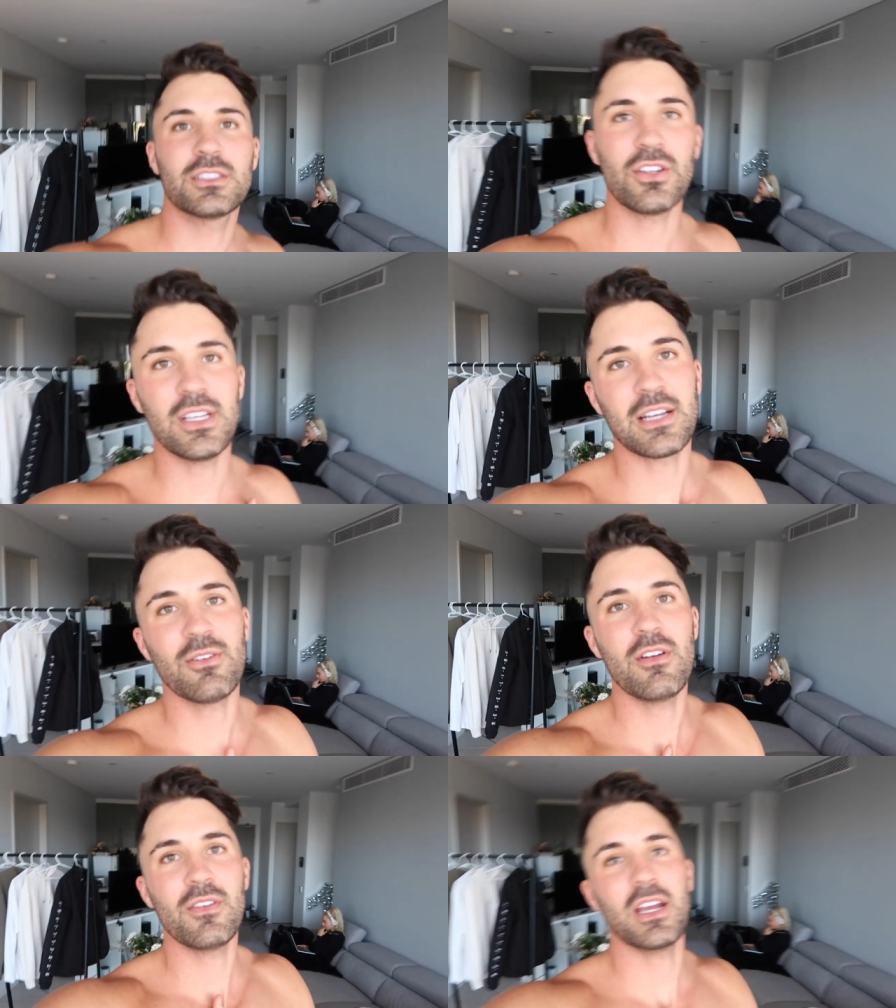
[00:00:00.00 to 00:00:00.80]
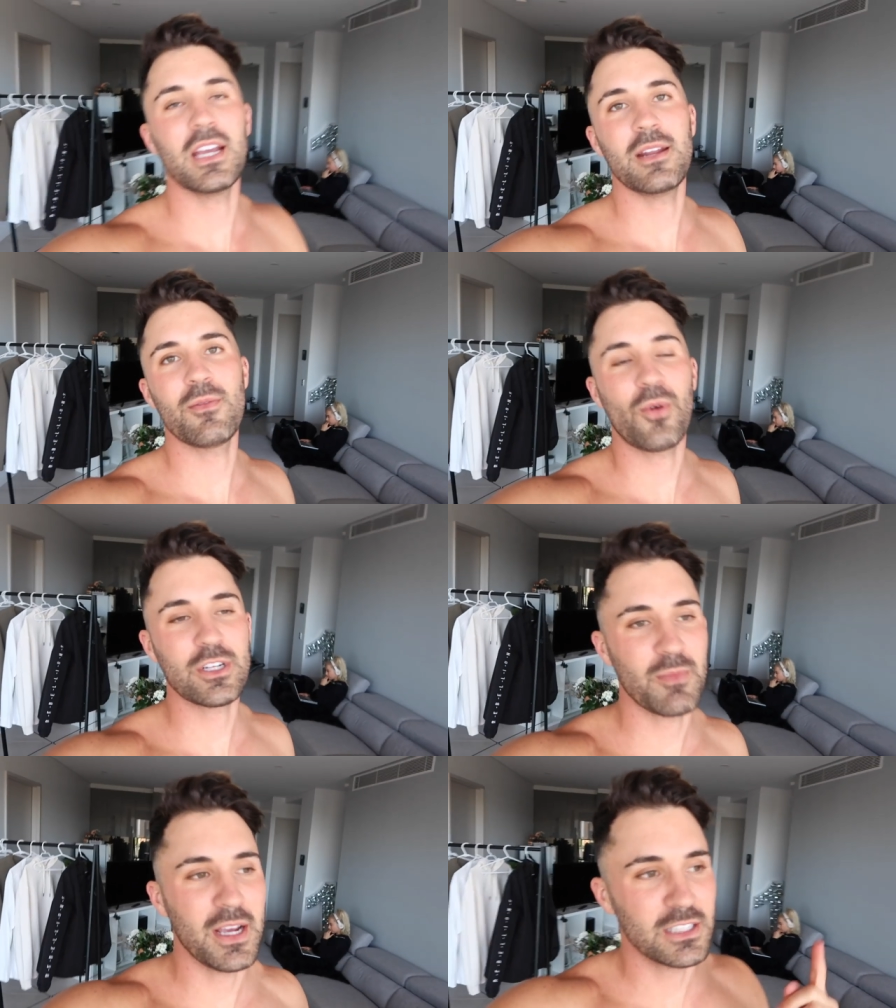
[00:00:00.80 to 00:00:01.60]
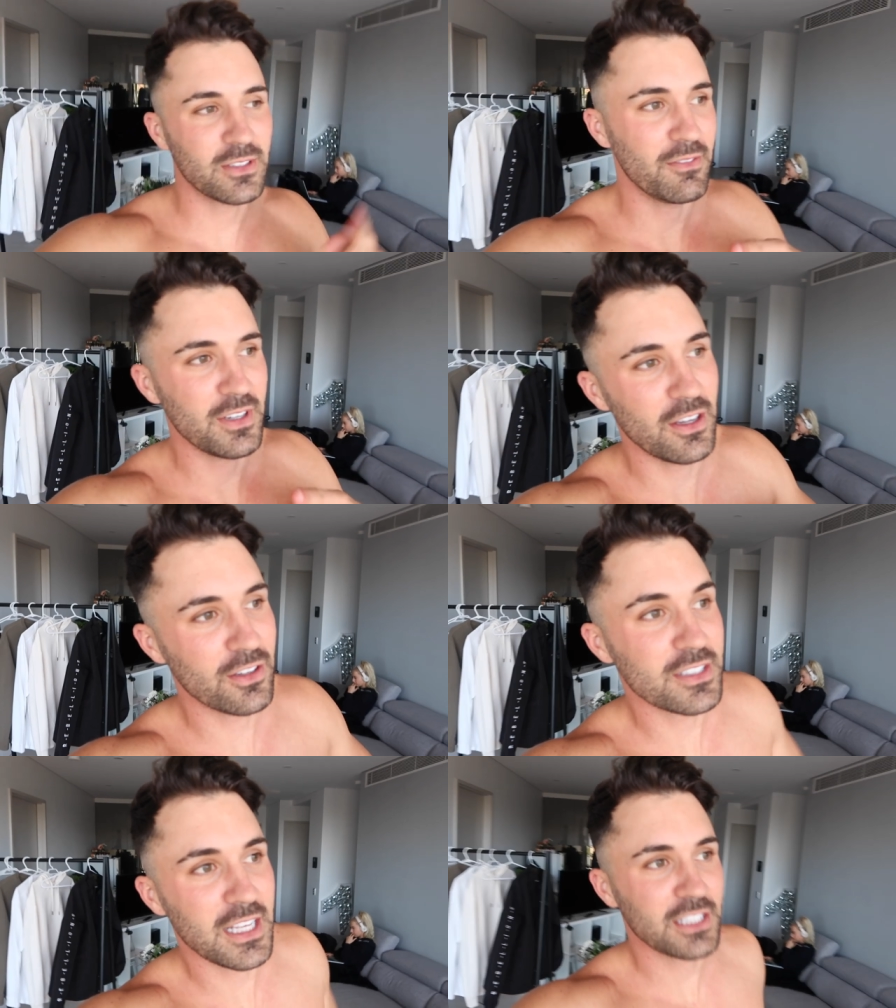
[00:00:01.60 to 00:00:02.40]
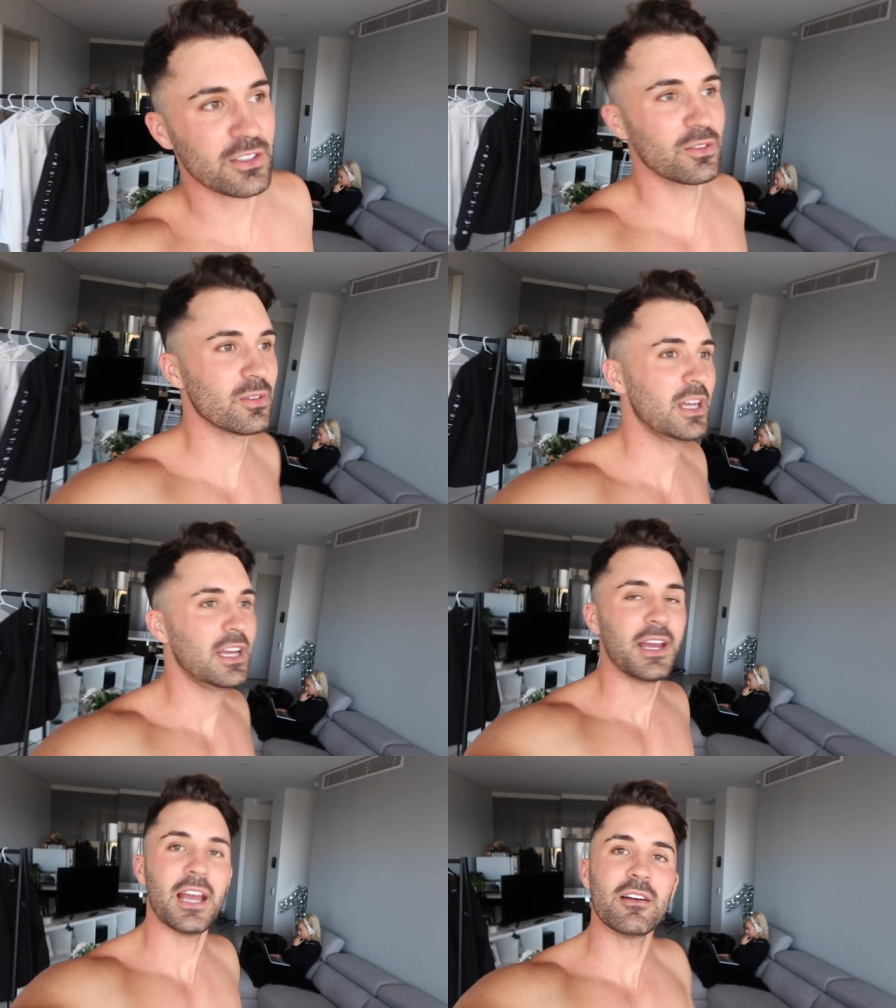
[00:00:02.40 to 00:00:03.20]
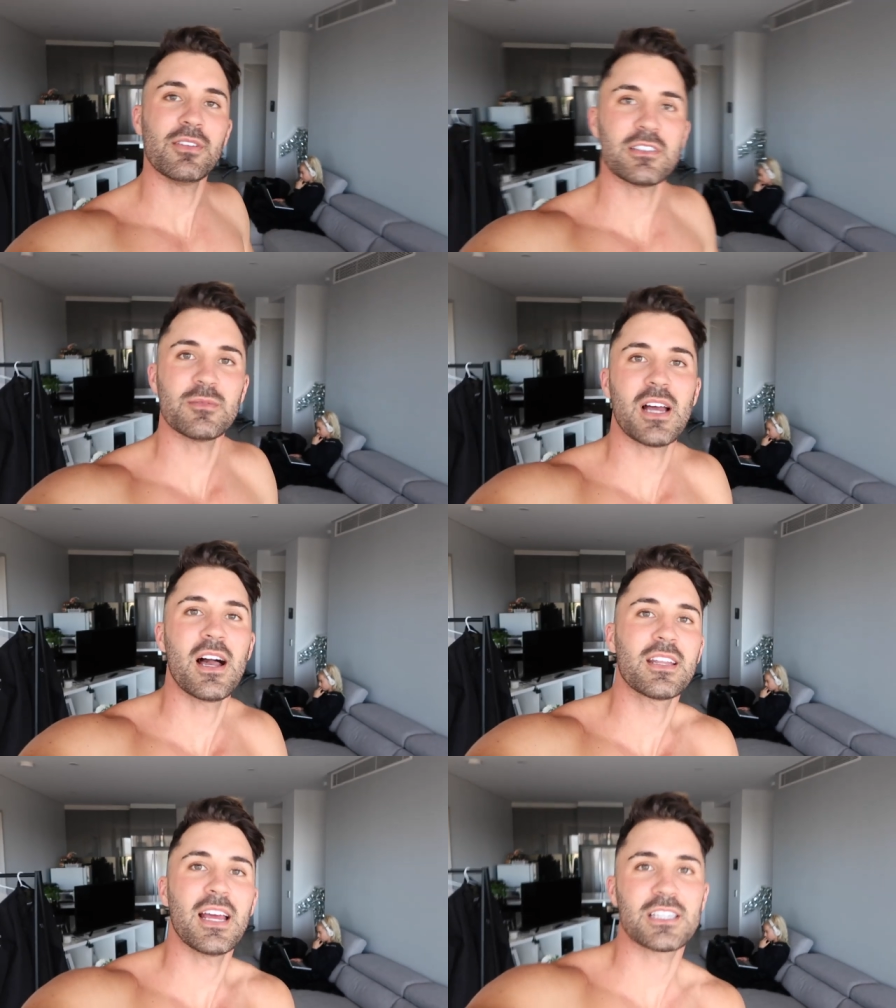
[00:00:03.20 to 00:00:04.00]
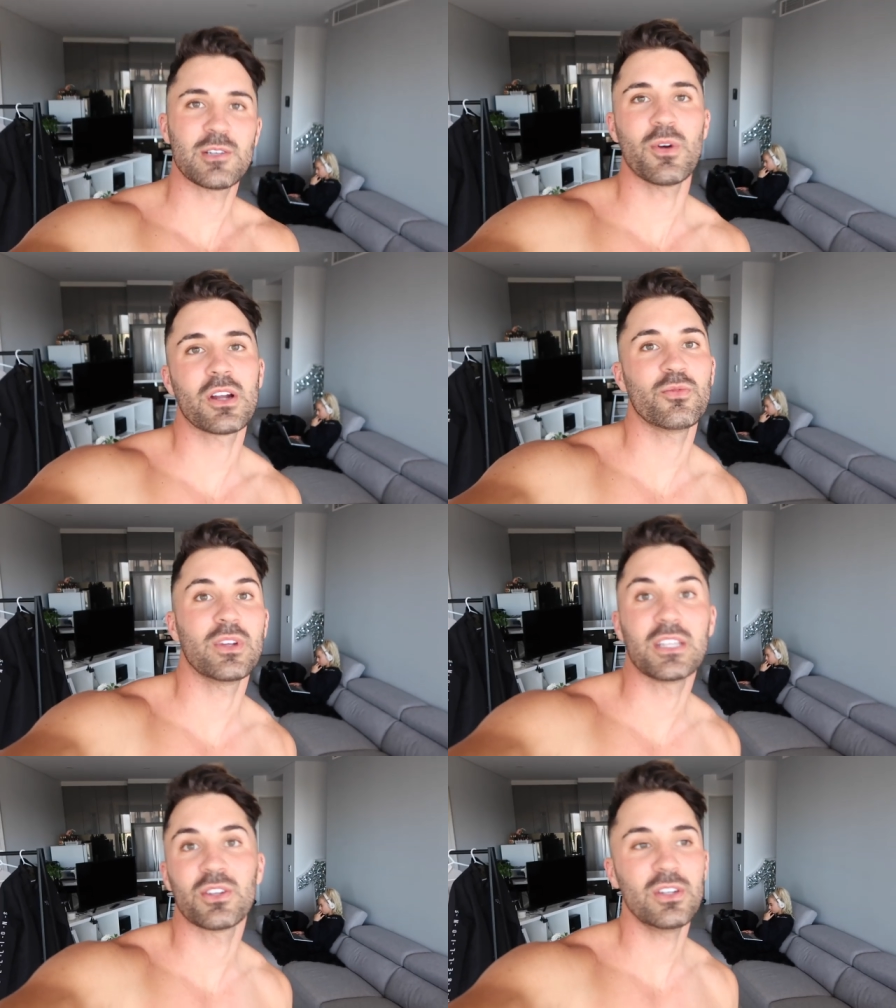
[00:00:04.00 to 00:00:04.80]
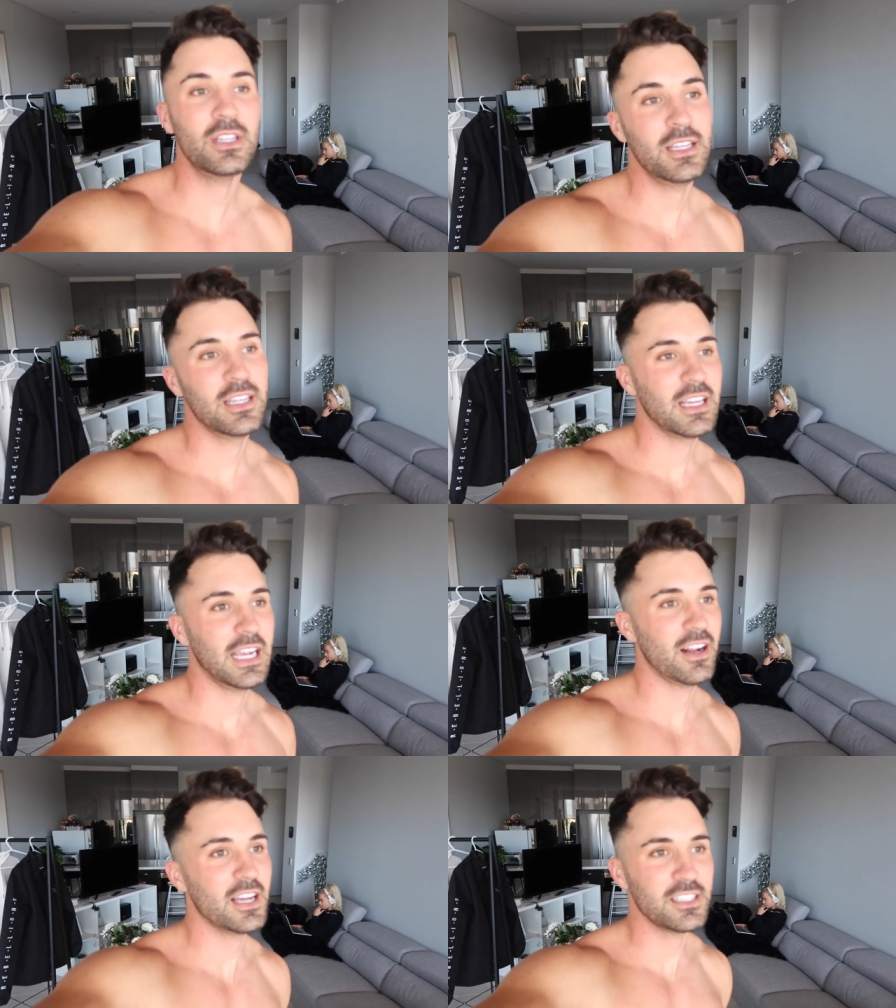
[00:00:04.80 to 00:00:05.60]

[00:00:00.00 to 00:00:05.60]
So yeah, go over and watch my Instagram video because the actual outfits on Target actually worked really good and I